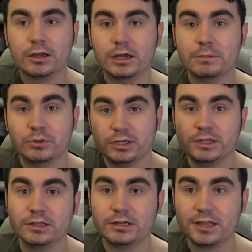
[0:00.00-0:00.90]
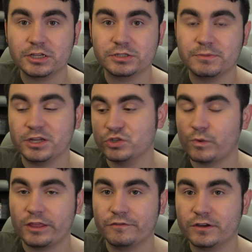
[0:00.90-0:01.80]
I put it in the collection because why
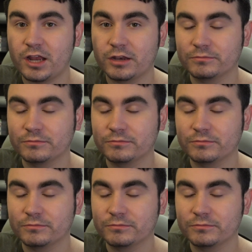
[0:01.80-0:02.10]
the fuck not?